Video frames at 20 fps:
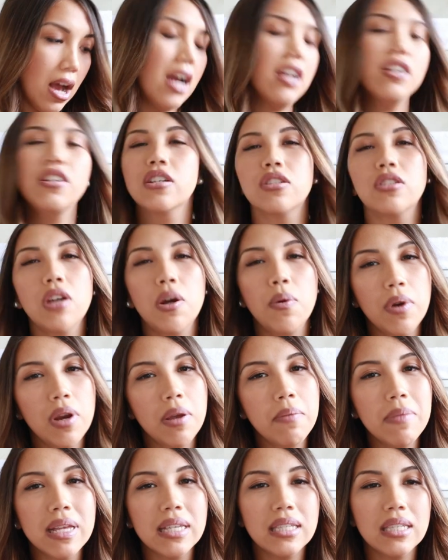I just don't
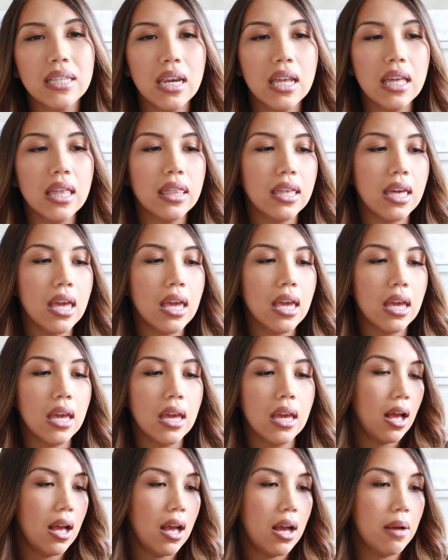want to miss
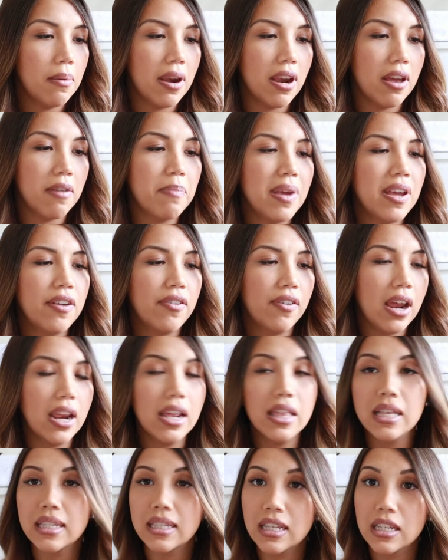anything, um, and I've been
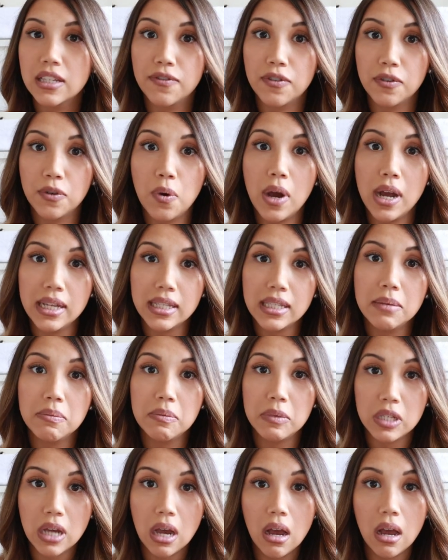creating this list for quite
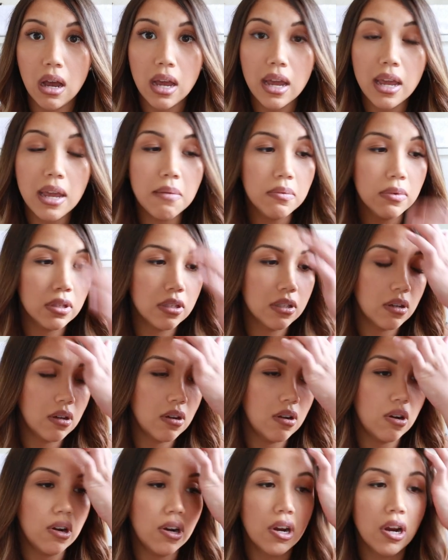some time,
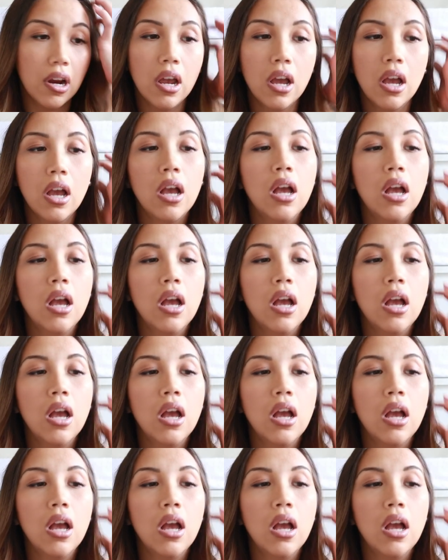so